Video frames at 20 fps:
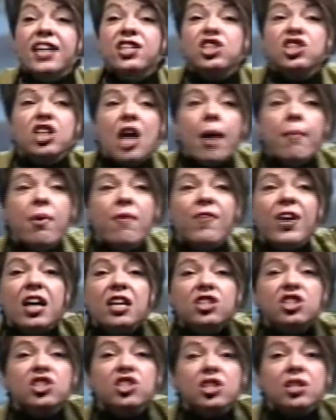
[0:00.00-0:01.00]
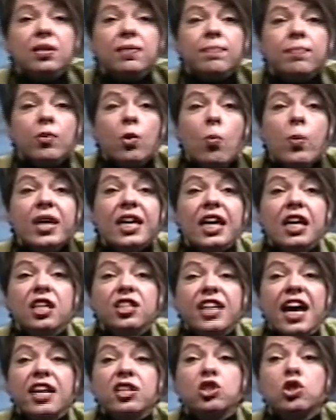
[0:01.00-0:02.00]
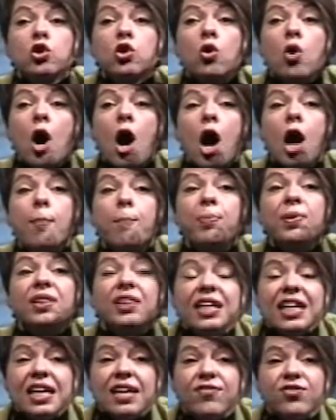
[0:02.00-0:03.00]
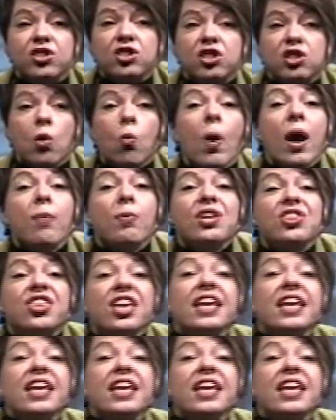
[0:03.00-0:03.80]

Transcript: And some of us, we get attached to our beliefs, the way we